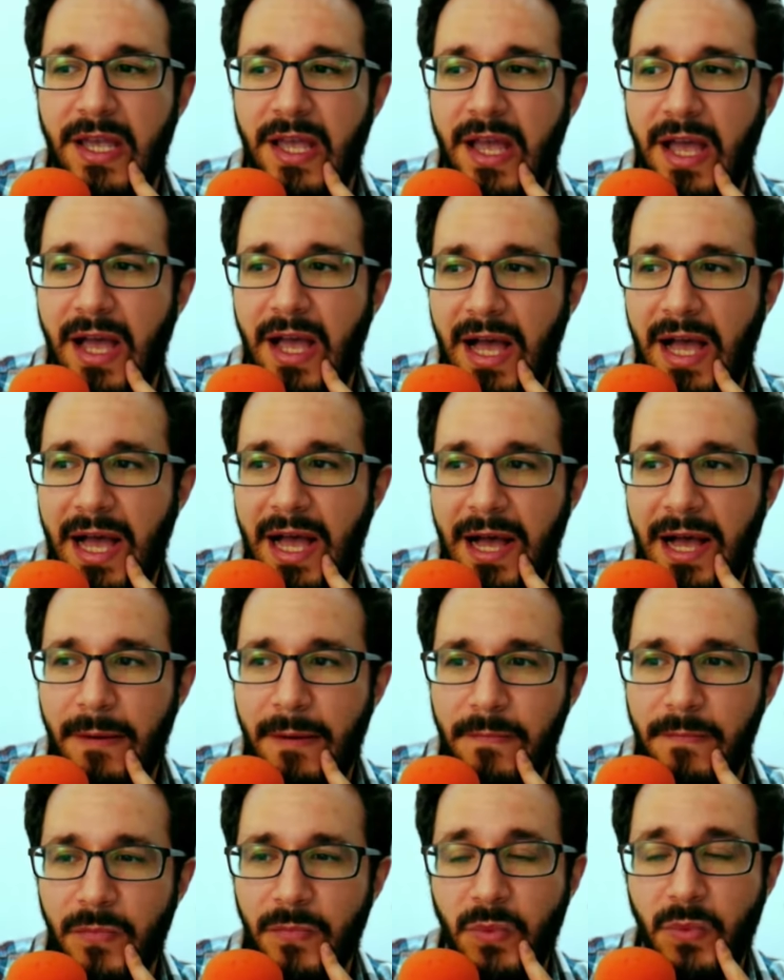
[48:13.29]

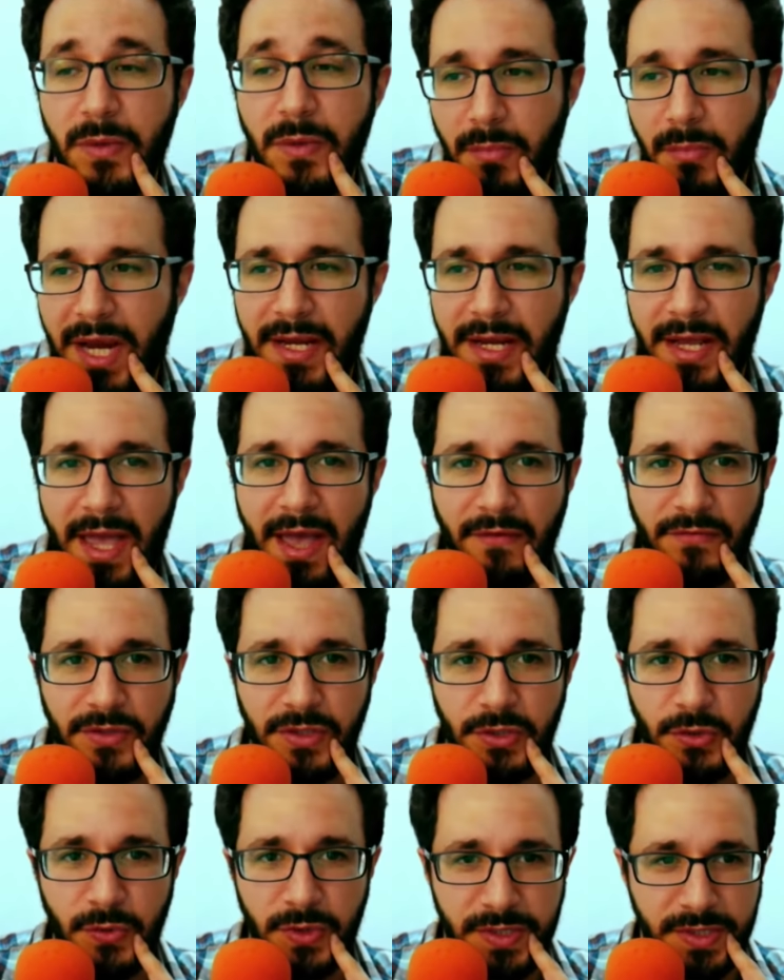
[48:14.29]
Um, we might have to
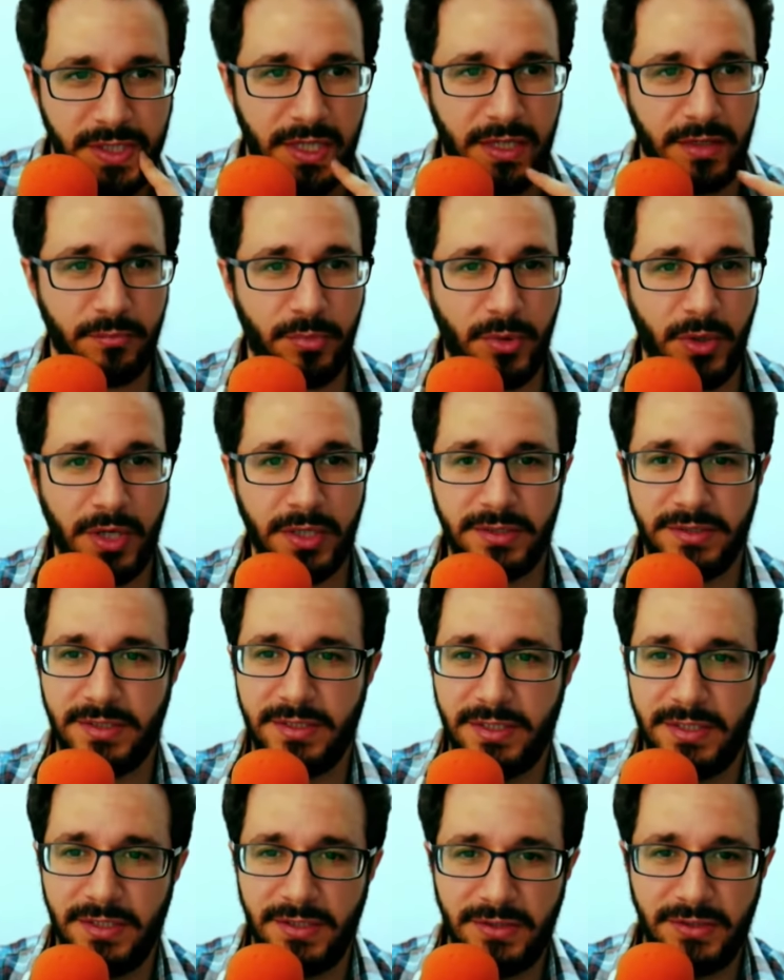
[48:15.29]
do a second part
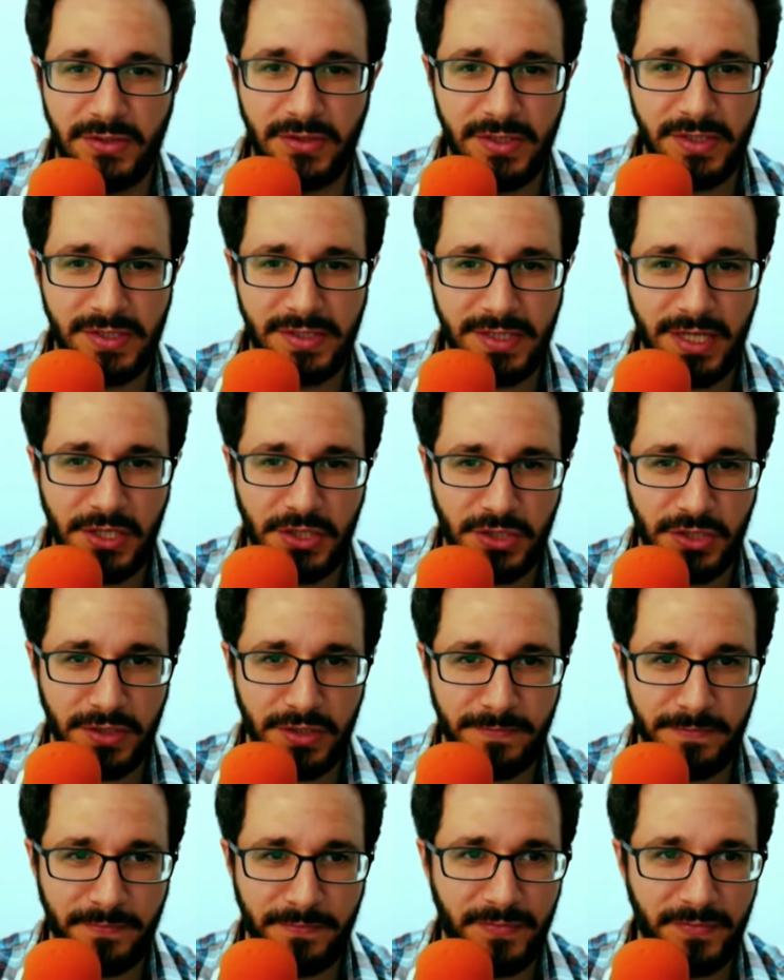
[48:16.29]
to this session
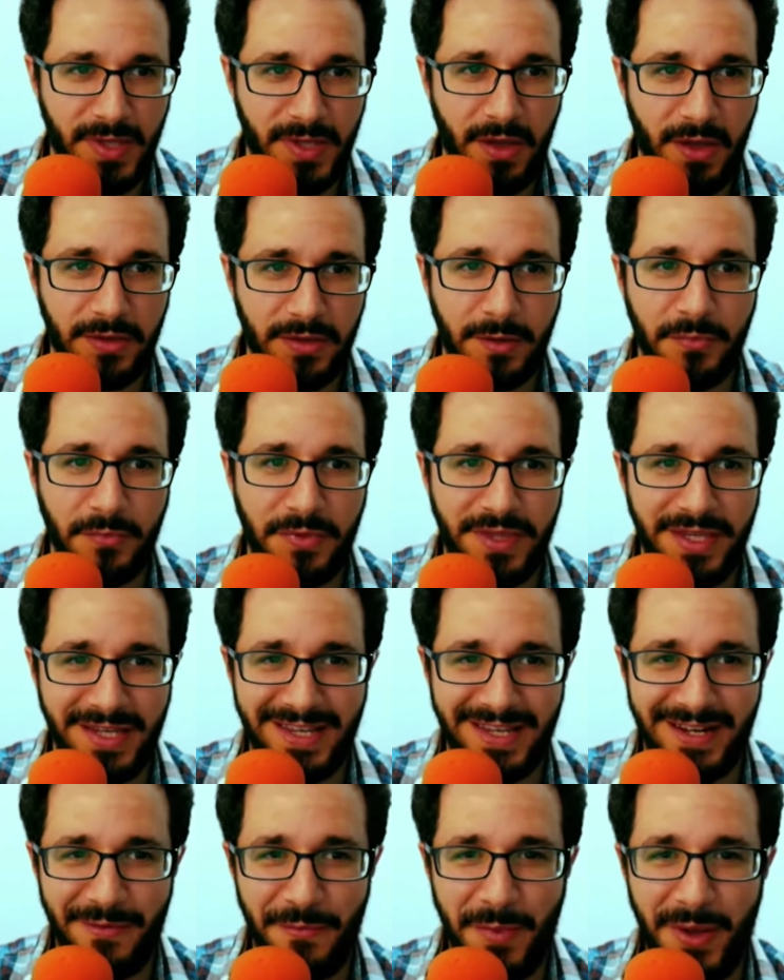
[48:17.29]
now that I'm
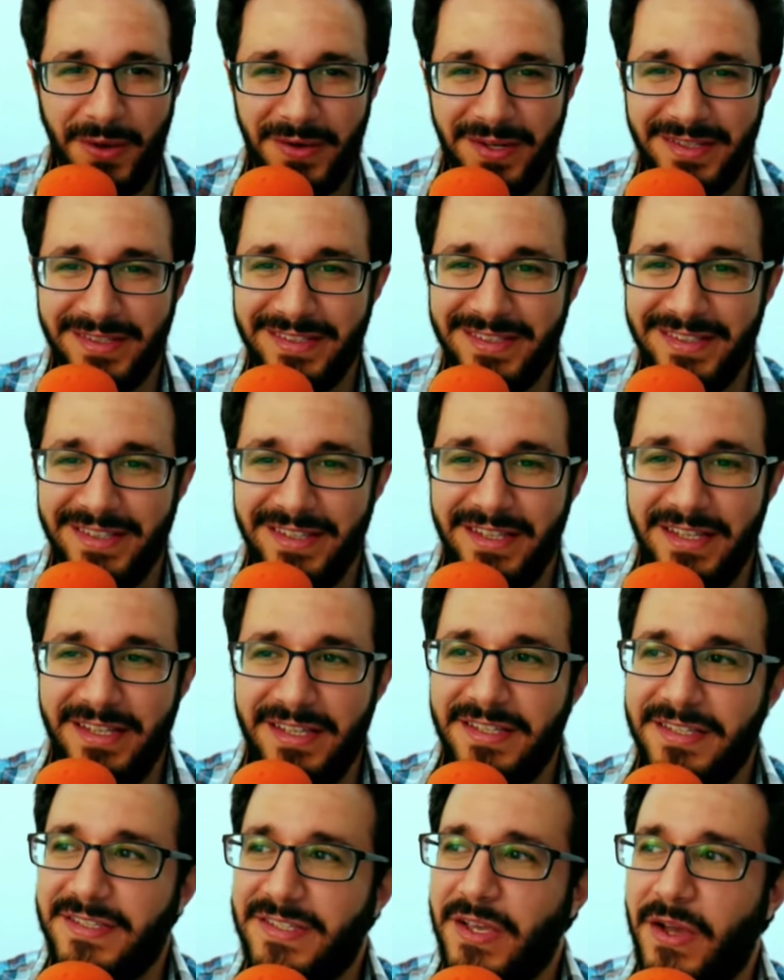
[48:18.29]
thinking about it.
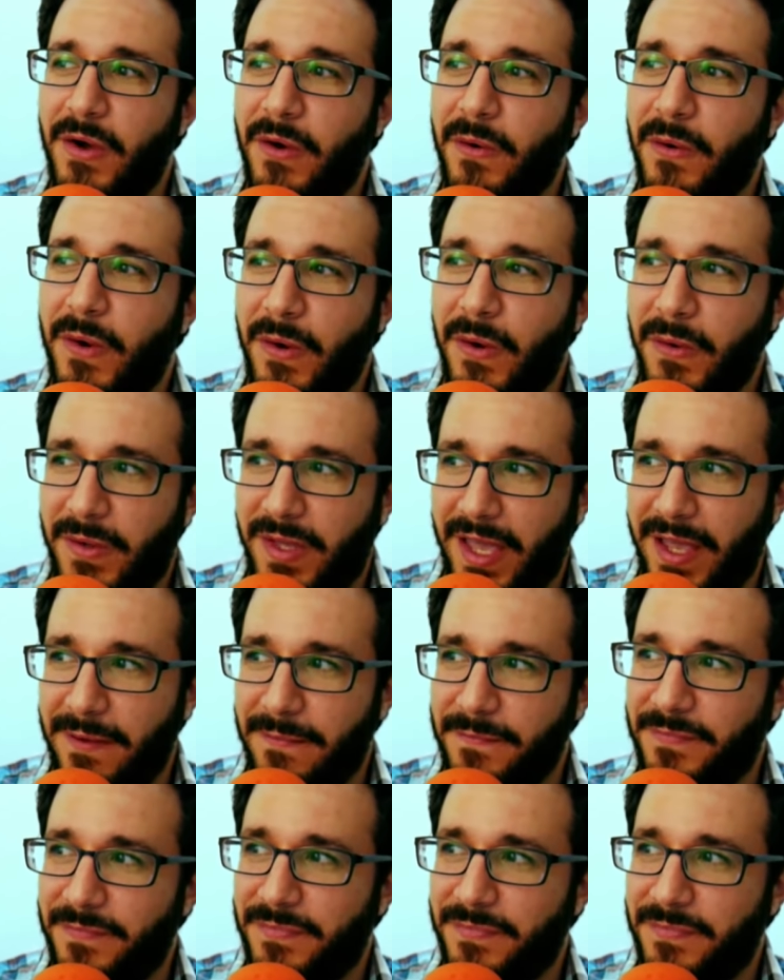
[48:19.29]
So, okay.